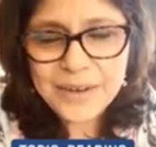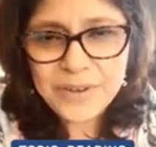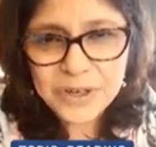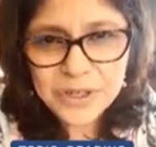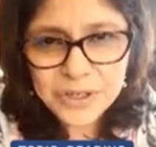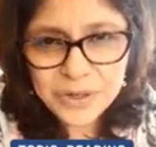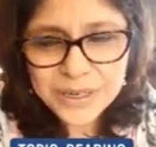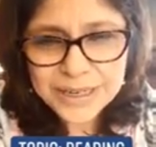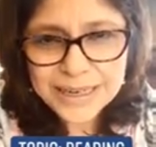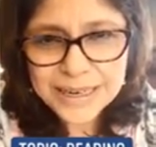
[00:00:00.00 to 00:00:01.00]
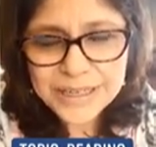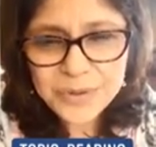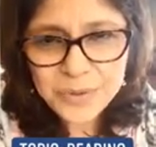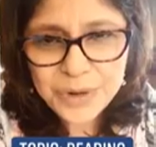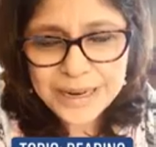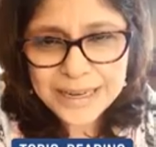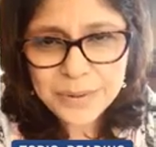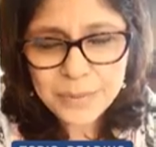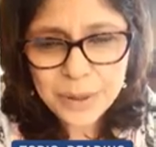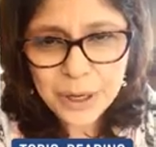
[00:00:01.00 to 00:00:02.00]
if your student is
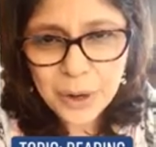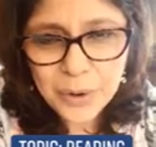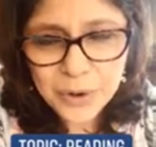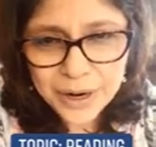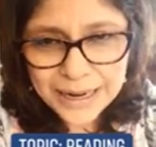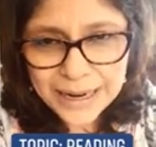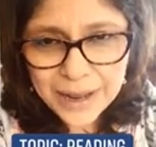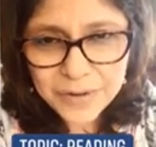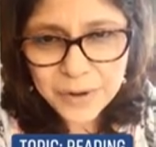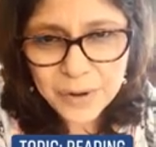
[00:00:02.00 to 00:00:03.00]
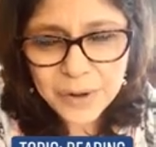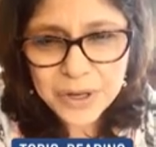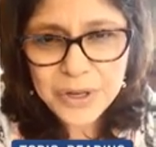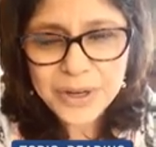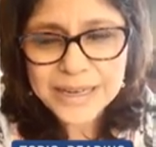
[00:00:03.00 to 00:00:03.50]
reading below grade level,